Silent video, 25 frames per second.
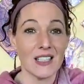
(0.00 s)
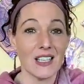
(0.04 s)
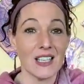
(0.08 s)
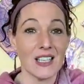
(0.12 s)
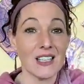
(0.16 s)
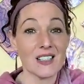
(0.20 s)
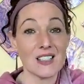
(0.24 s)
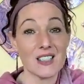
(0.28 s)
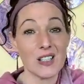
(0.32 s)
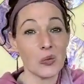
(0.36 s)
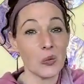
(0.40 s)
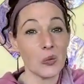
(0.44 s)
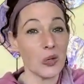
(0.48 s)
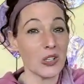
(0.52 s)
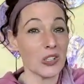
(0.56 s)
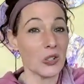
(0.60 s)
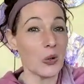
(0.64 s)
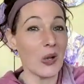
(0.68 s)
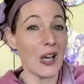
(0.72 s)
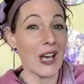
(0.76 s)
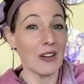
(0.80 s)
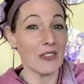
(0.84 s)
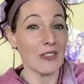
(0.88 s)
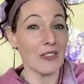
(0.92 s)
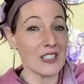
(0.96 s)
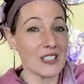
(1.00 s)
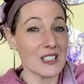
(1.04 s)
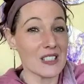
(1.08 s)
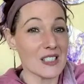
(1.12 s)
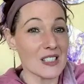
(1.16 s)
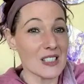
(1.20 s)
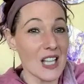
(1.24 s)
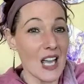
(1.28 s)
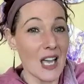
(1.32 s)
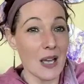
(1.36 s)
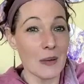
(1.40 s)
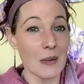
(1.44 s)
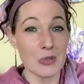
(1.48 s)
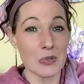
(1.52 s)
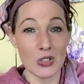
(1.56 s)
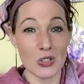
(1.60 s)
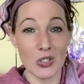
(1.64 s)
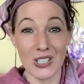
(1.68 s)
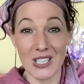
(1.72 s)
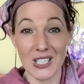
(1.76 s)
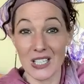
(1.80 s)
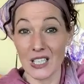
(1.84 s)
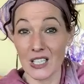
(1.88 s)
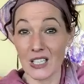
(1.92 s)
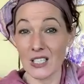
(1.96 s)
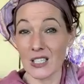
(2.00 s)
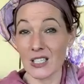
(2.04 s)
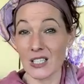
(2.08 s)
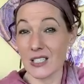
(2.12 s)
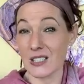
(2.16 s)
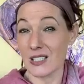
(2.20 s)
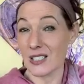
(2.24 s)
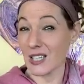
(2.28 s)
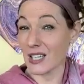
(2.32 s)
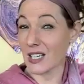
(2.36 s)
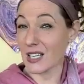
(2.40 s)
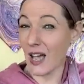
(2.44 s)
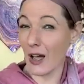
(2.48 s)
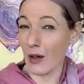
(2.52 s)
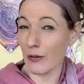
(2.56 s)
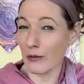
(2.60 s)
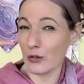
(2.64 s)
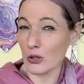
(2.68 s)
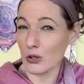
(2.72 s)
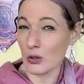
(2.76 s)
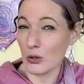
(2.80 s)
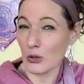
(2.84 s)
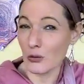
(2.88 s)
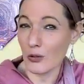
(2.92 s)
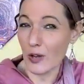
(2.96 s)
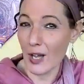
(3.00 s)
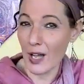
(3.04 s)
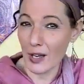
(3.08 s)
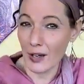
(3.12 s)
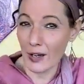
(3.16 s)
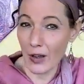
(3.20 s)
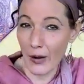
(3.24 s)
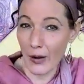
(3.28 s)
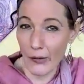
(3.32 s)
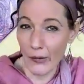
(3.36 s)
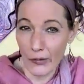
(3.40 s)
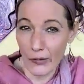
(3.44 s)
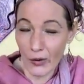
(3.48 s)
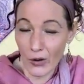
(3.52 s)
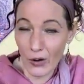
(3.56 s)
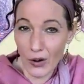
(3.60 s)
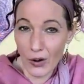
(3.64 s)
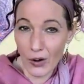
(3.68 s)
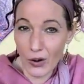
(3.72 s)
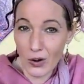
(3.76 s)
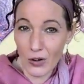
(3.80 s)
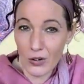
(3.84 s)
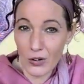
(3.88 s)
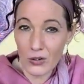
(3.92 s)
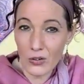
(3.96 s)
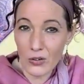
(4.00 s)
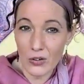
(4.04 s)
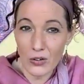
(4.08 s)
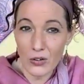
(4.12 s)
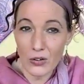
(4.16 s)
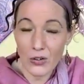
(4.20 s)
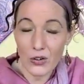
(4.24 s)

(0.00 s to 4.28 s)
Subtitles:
Is it when you haven't slept or eaten? Is it after you've had alcohol?